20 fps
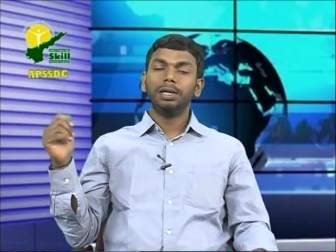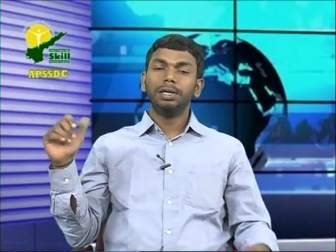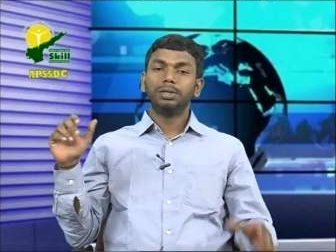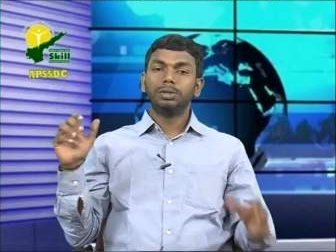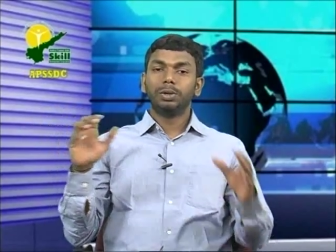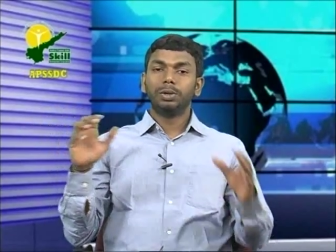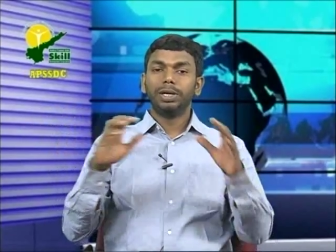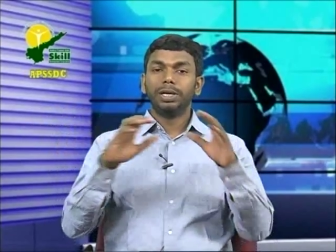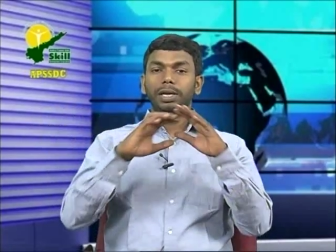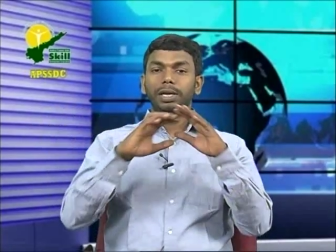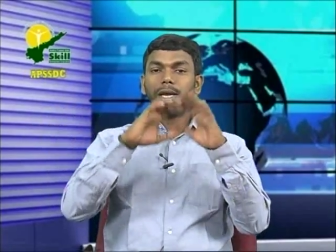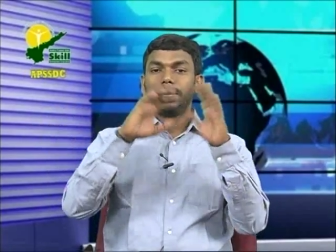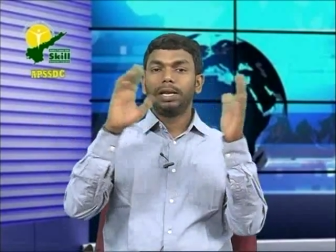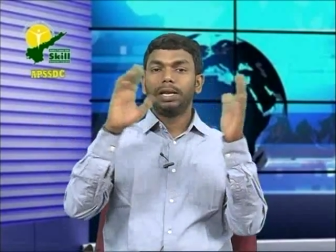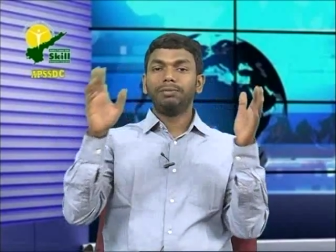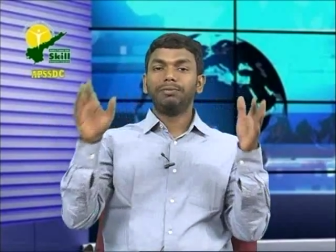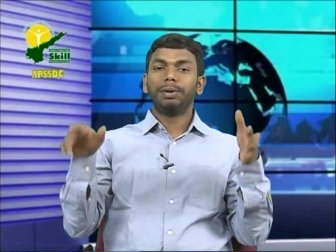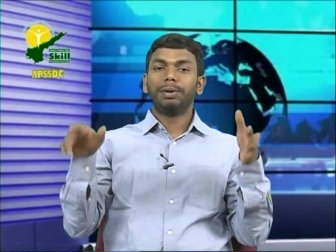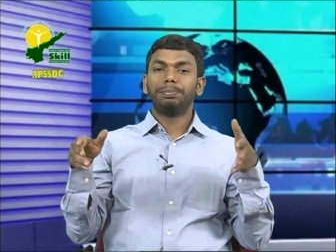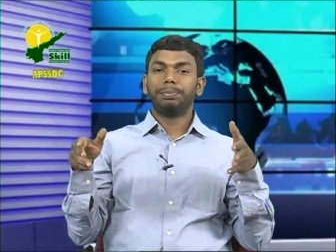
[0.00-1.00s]
So in any
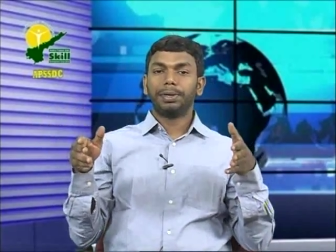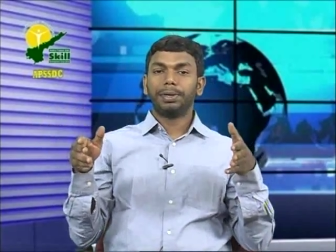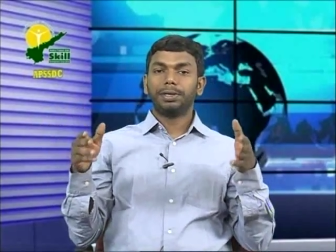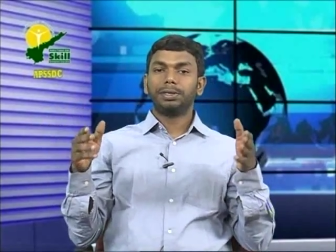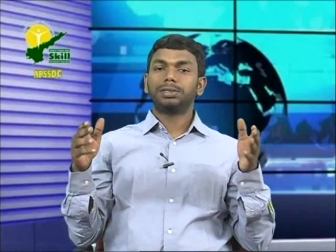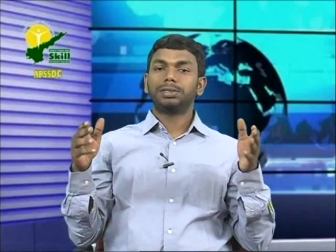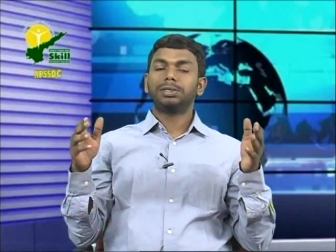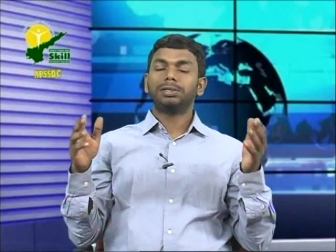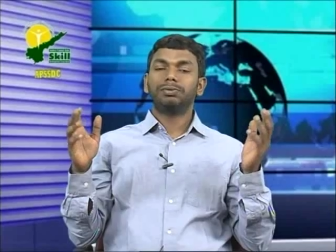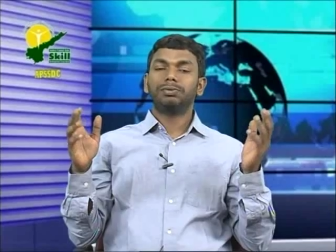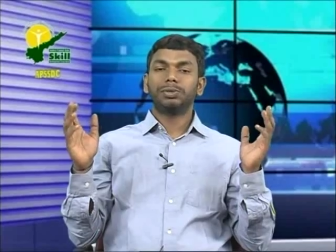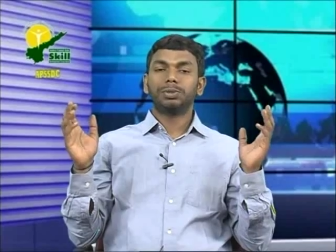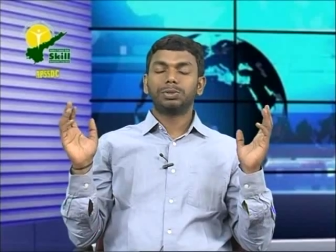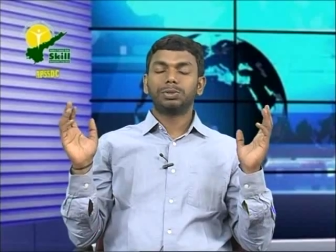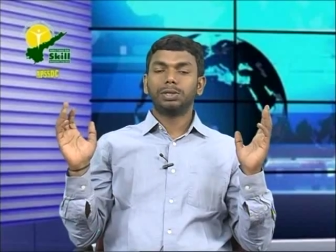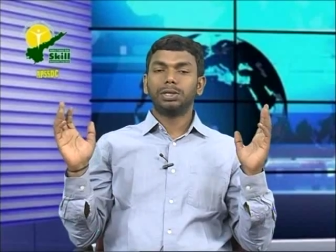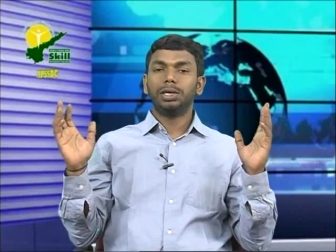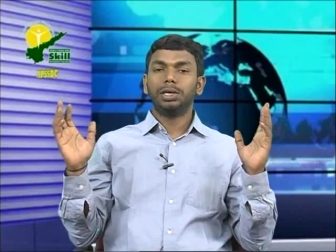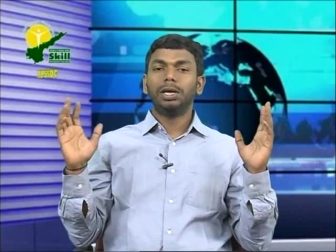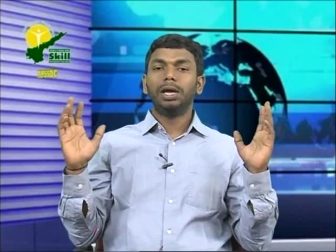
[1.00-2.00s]
web page, if you
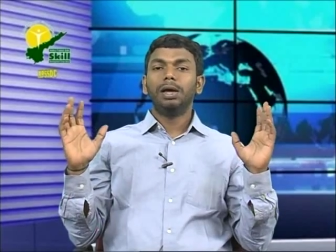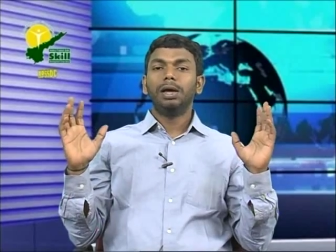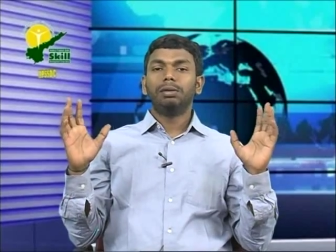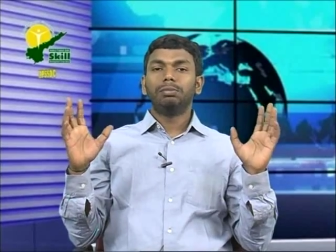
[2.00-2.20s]
see,